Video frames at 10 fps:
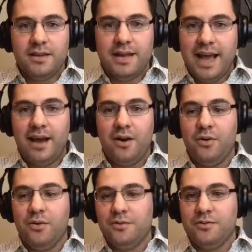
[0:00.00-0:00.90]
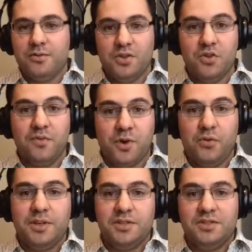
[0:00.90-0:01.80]
Now you've
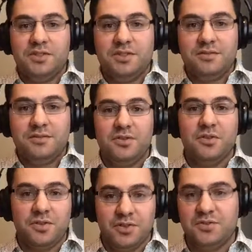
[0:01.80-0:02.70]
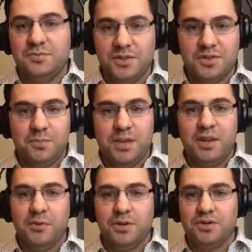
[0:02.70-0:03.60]
increased the
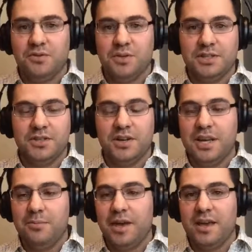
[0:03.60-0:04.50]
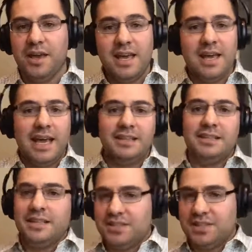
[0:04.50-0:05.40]
speed at which you list on eBay. And
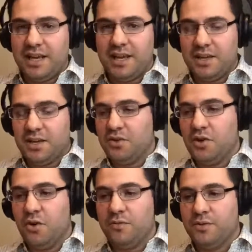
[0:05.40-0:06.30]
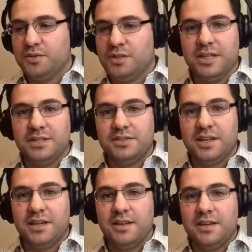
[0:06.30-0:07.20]
then let's say you go over to the
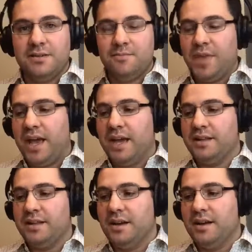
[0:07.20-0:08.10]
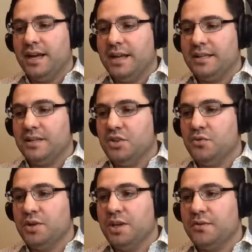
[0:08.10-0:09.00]
listing, and
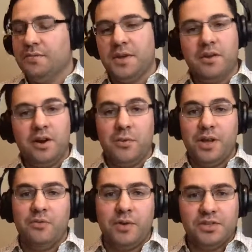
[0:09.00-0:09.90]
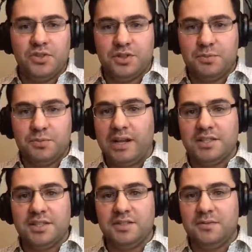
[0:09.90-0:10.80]
you can figure out a way to research
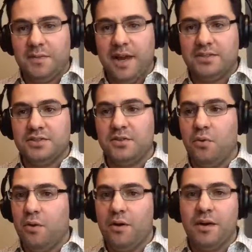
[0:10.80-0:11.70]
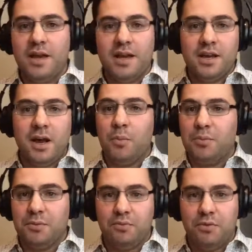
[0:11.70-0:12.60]
prices faster, or come
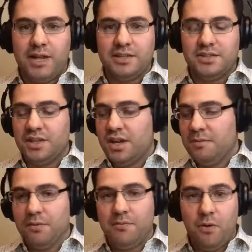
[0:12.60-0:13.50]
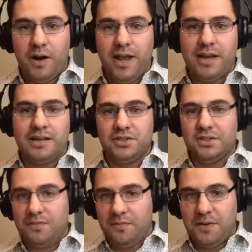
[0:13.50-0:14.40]
up with a price beforehand and
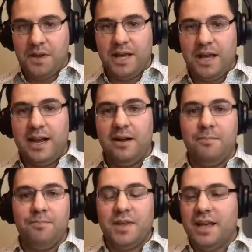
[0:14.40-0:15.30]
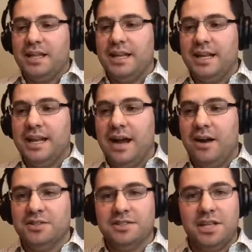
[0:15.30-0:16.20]
just figure that out. And then
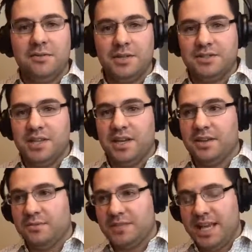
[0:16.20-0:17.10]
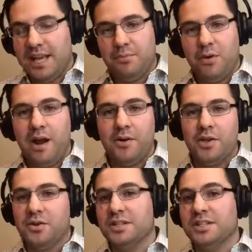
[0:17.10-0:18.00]
now, instead of listing 10 per hour,
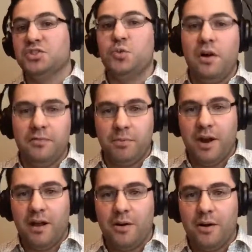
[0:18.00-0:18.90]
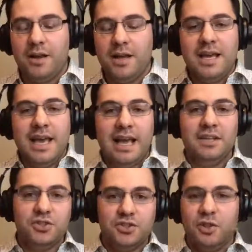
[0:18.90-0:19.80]
you can list 12 per hour.
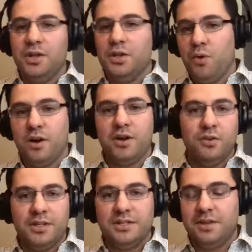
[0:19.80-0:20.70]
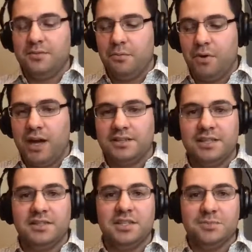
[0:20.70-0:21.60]
And you slowly work on all these different
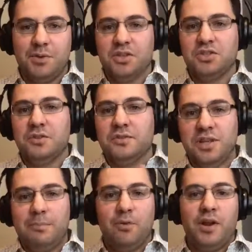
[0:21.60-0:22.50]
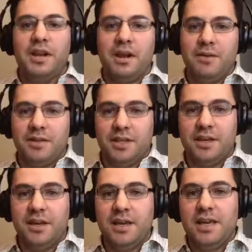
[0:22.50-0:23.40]
processes, because you've separated
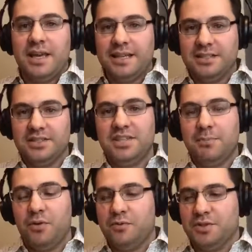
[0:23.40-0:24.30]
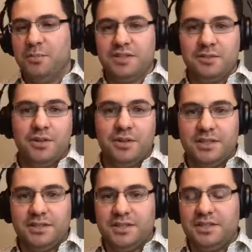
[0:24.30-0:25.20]
everything into separate
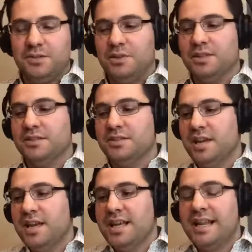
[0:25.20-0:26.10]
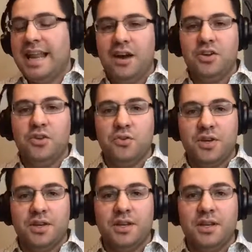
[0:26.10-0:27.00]
responsibilities and disciplines. Now you
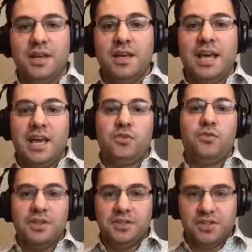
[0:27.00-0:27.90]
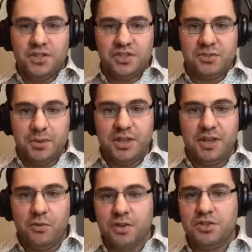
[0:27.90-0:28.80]
could increase the speed
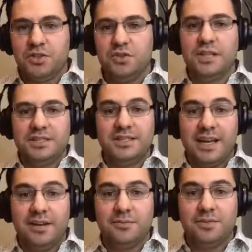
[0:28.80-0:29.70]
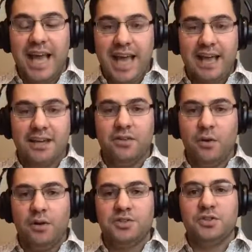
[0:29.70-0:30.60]
at which you list items, and
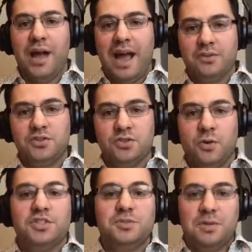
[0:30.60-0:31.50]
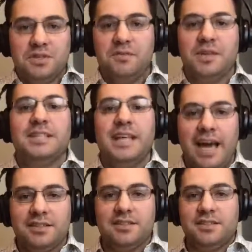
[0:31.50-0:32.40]
also outsource specific
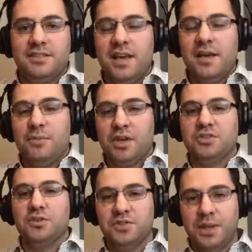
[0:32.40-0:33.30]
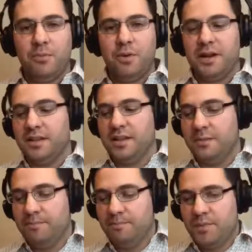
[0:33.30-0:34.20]
tasks because you've separated them.
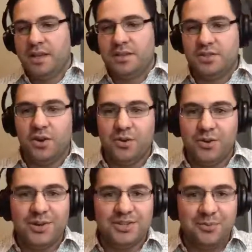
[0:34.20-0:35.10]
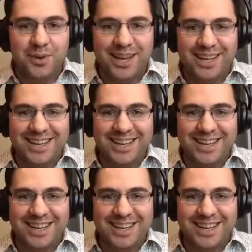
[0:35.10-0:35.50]
So, Chris, you back?